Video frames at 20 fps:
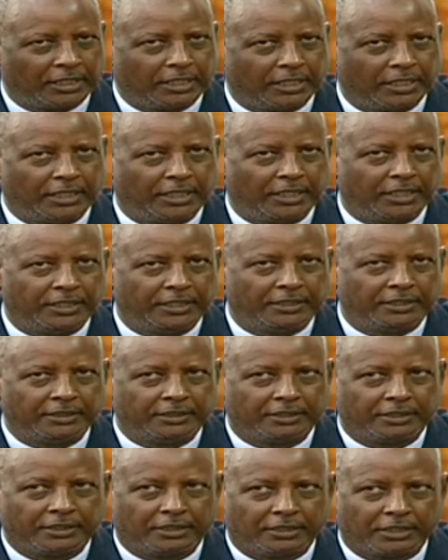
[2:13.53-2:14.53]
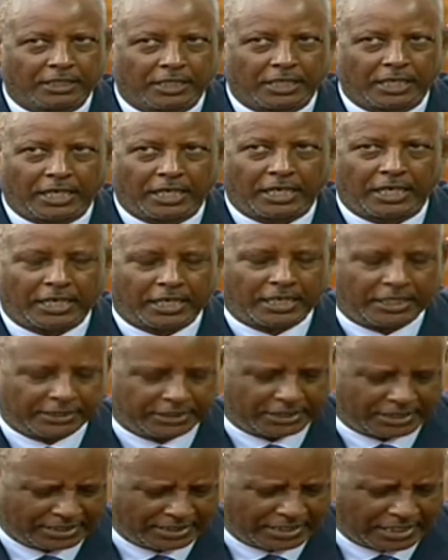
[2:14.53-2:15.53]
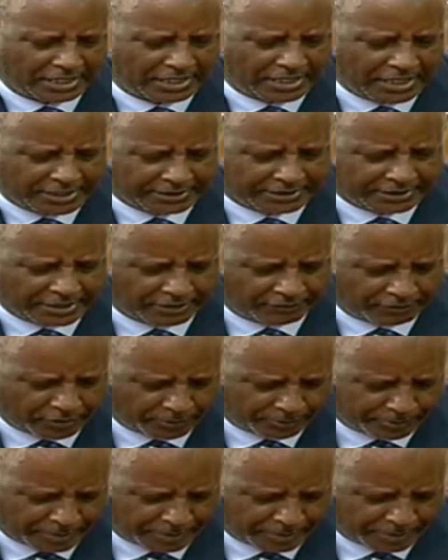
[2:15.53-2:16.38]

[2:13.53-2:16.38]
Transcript: in uh, the less developed